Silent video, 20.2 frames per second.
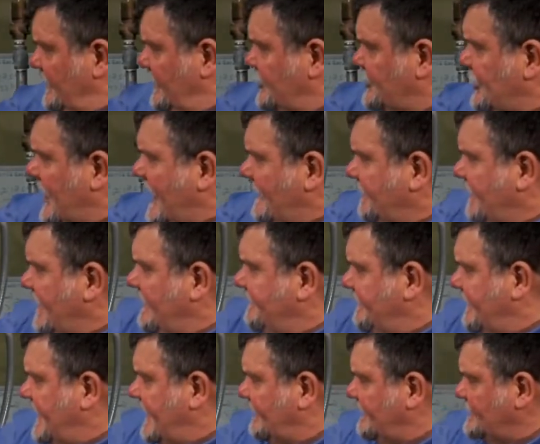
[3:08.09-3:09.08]
The dry pipe
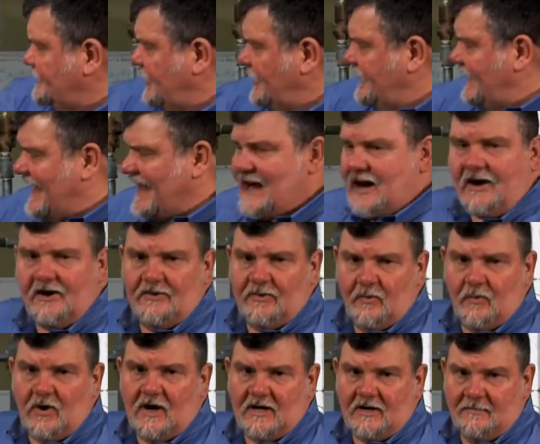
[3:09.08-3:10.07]
valve is where the air and
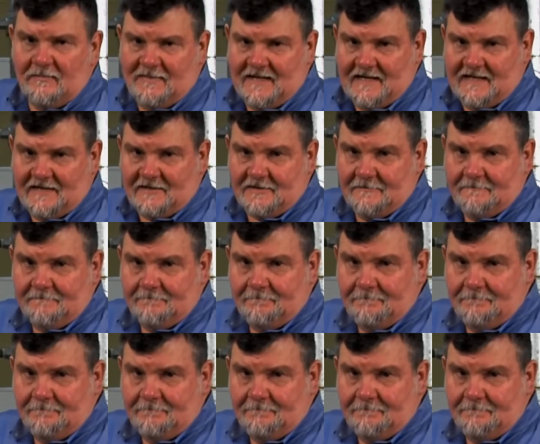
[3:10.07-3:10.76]
the water meet.